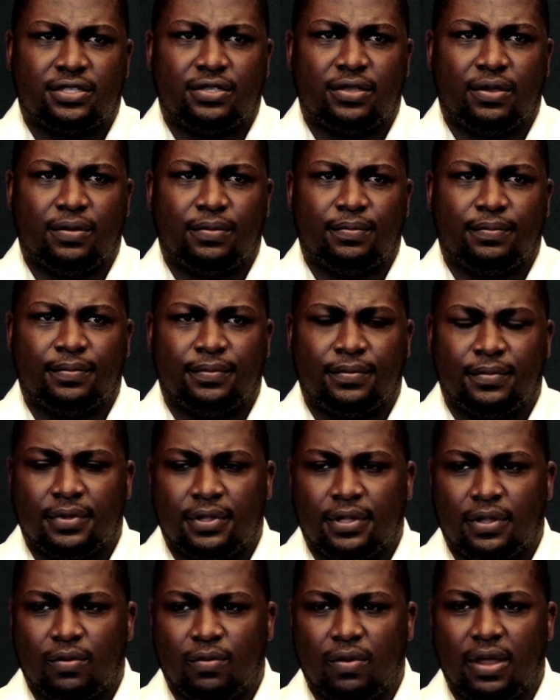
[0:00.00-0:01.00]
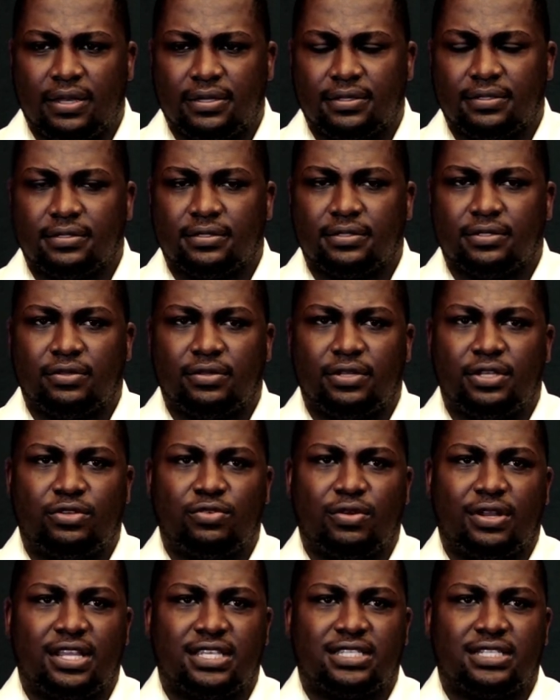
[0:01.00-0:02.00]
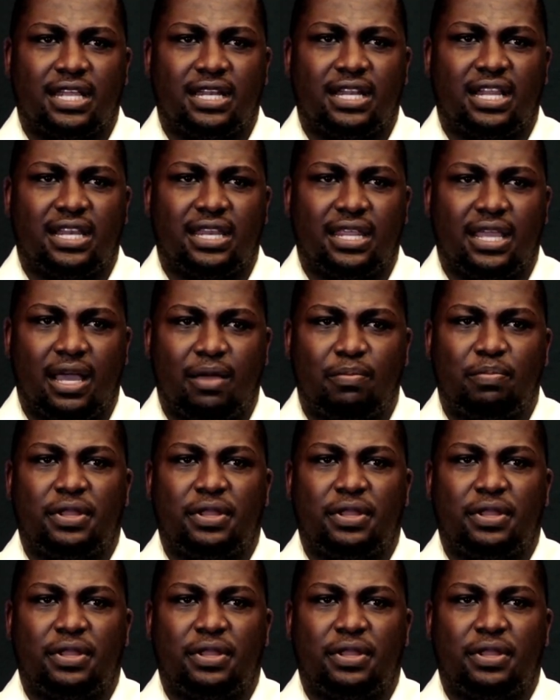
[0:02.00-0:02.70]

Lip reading: So, one, you need to understand that they